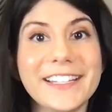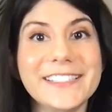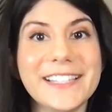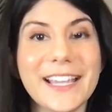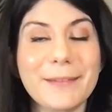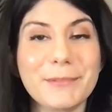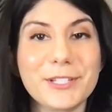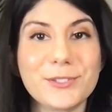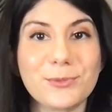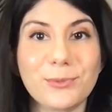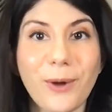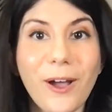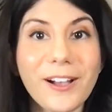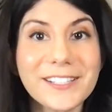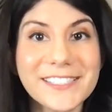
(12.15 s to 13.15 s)
examines
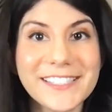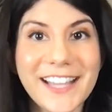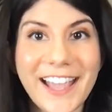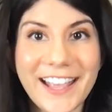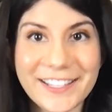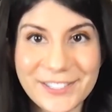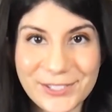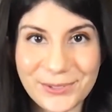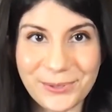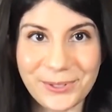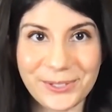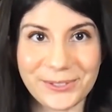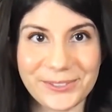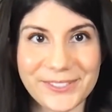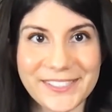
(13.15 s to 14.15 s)
rocks and
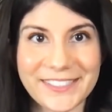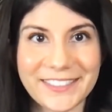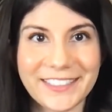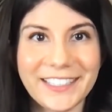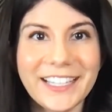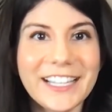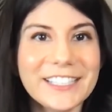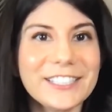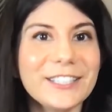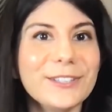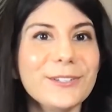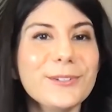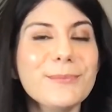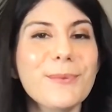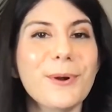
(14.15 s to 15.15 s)
soils. To
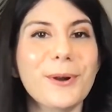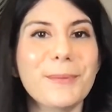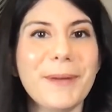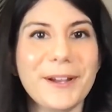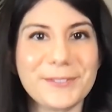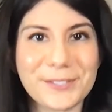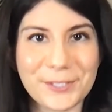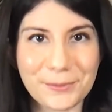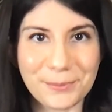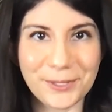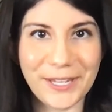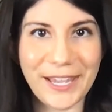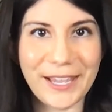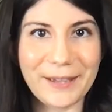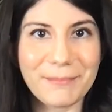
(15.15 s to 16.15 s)
learn more about
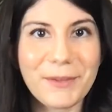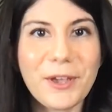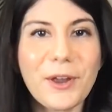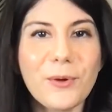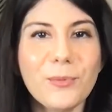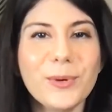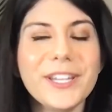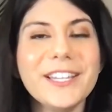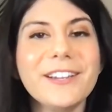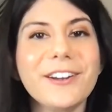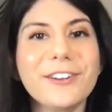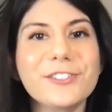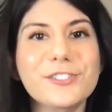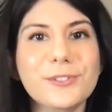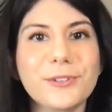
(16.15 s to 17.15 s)
SuperCam, we
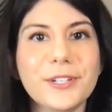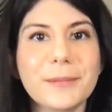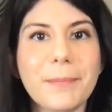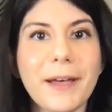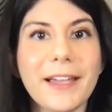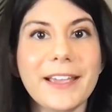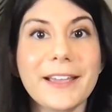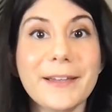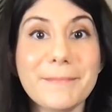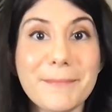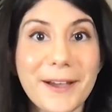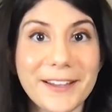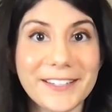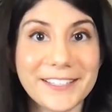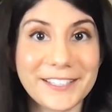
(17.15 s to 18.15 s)
are joined by
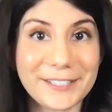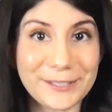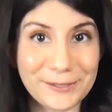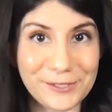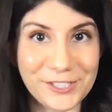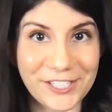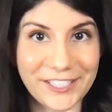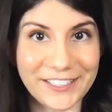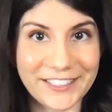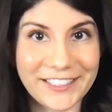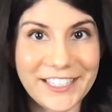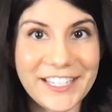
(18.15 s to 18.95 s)
Hemani Kalucha.